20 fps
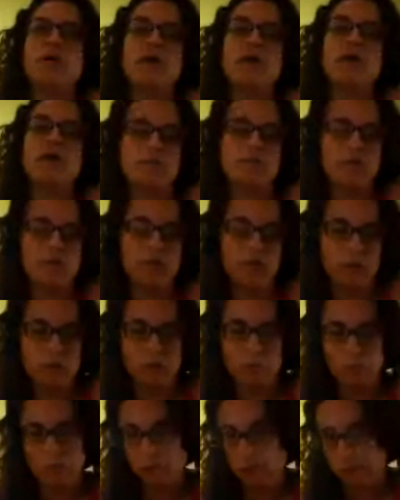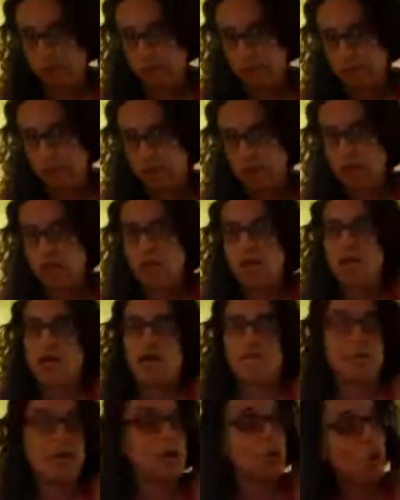I'm an honest and ethical person.
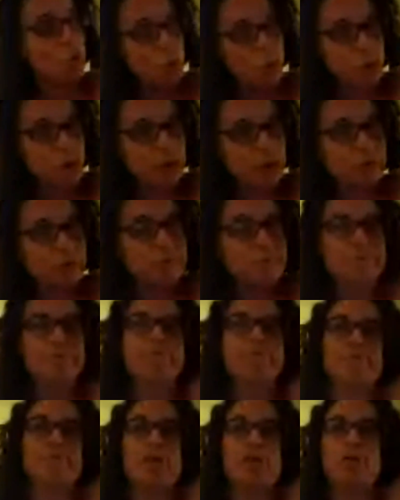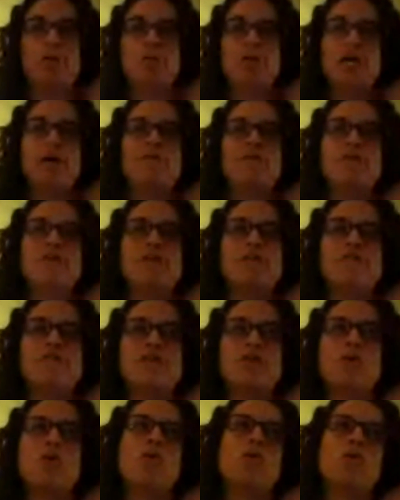I'm not a whore. I don't have a
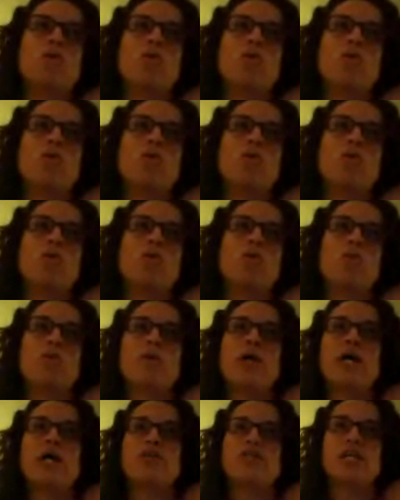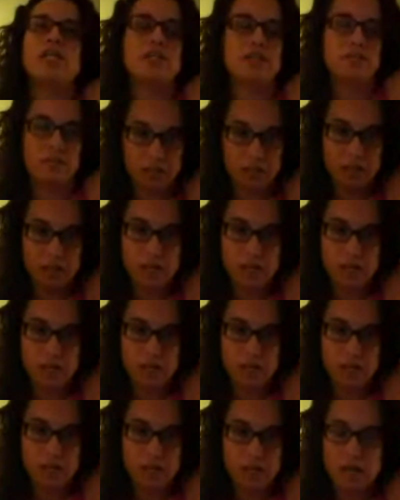tendency to whore around to get things
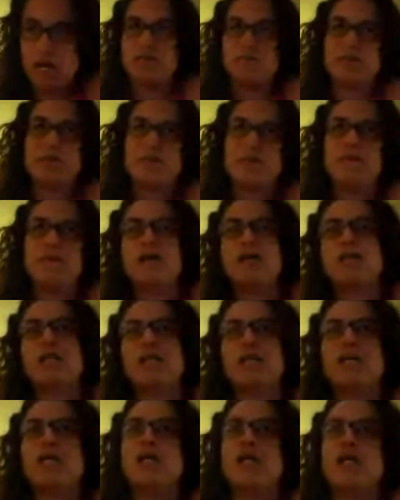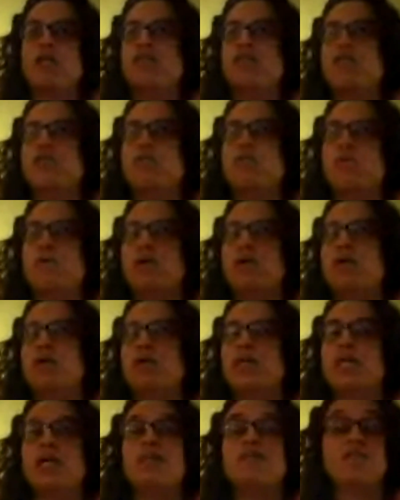done. I don't sell my body
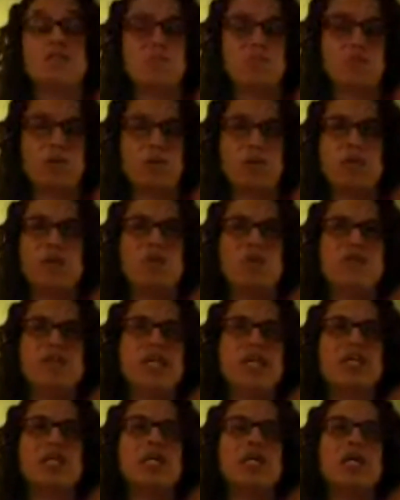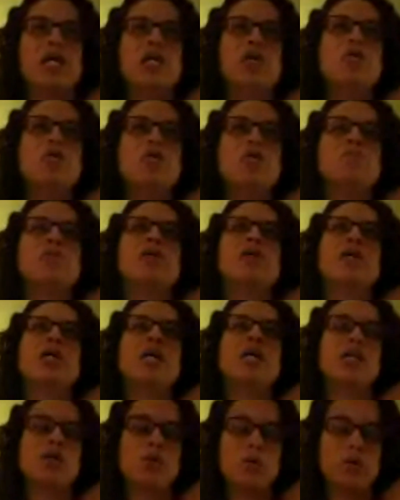to get somewhere. I
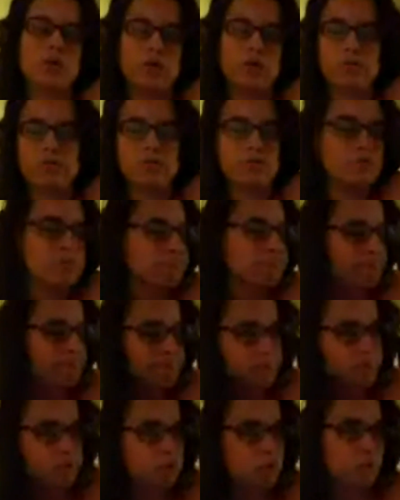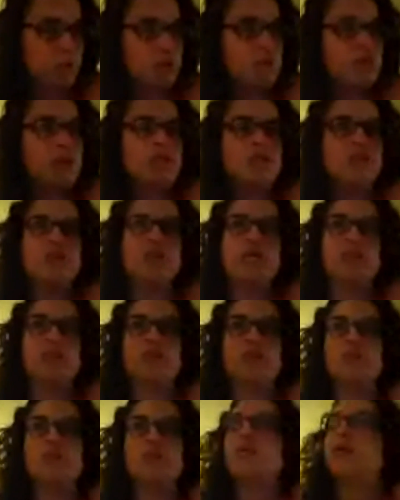don't cut corners to wherever
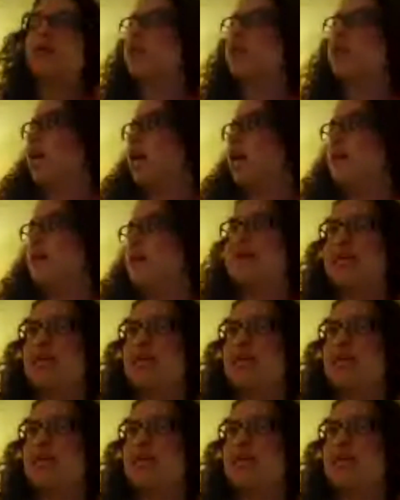I need to get to.